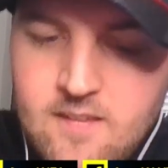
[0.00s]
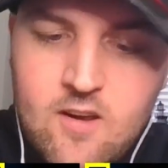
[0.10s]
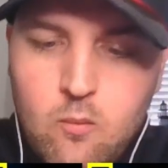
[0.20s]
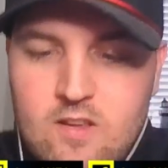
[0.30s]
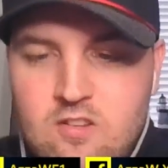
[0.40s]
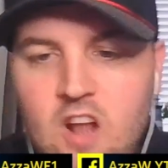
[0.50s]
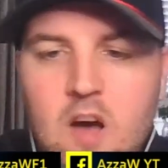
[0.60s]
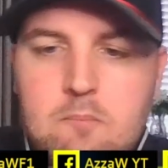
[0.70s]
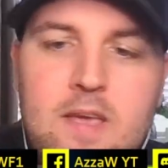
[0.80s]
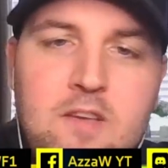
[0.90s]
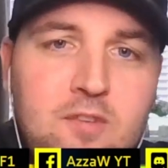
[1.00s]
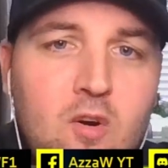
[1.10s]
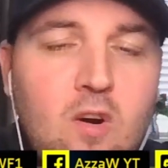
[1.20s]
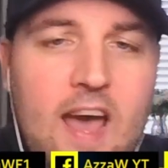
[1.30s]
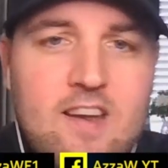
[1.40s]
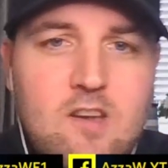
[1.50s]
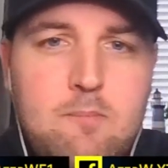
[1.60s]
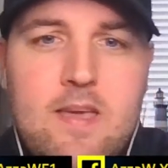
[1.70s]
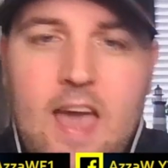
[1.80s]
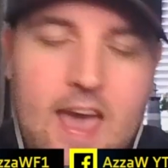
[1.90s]
We start P4 and
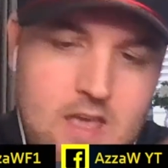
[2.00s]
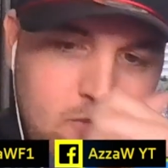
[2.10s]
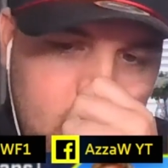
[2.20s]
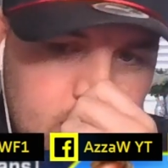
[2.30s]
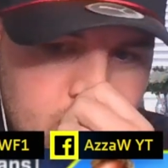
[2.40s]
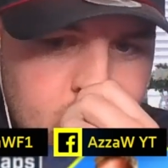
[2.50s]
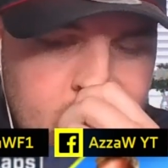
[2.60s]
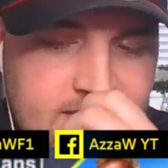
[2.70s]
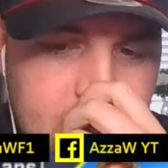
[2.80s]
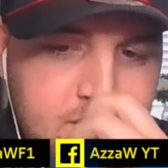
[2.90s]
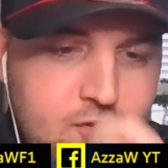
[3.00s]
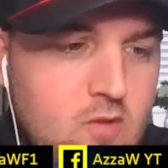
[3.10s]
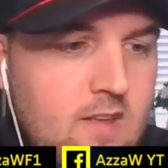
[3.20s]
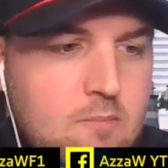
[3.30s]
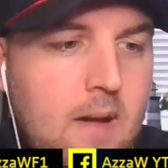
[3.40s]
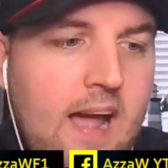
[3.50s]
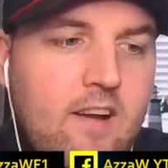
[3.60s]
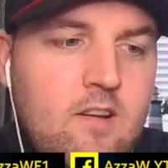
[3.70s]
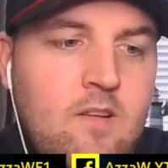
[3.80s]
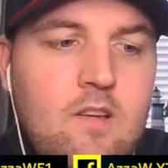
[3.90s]
P8. We want to try and get through this
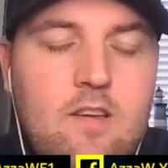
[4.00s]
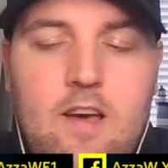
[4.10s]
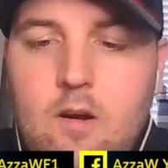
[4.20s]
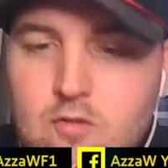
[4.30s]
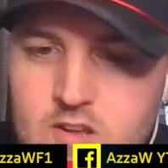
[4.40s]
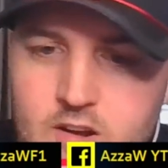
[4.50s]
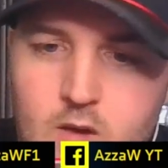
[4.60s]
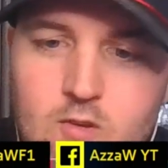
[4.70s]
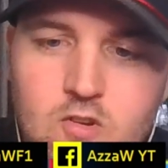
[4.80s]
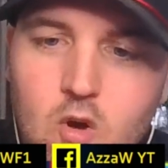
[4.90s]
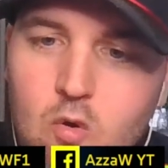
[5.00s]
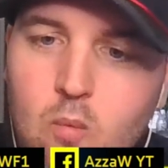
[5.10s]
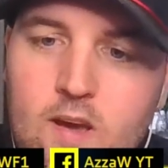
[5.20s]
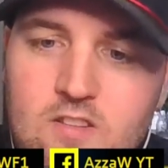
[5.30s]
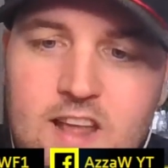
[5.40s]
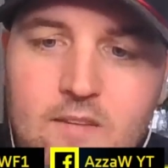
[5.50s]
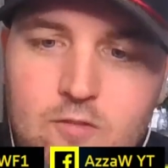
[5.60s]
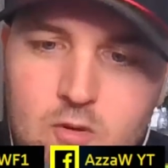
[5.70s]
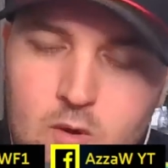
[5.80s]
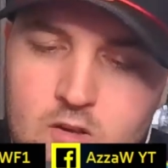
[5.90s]
pack. And obviously I know it's not always down
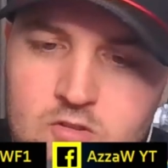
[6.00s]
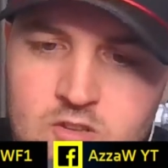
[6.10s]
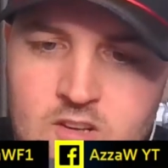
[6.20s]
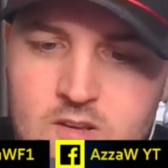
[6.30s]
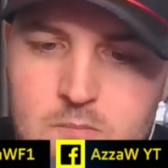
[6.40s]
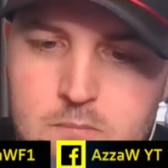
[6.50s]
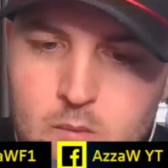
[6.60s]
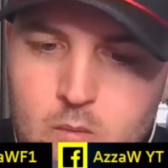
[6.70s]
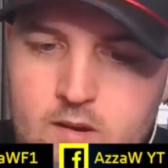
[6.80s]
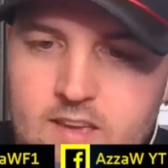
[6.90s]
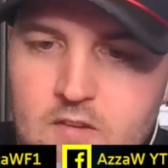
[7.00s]
to us, but we want to get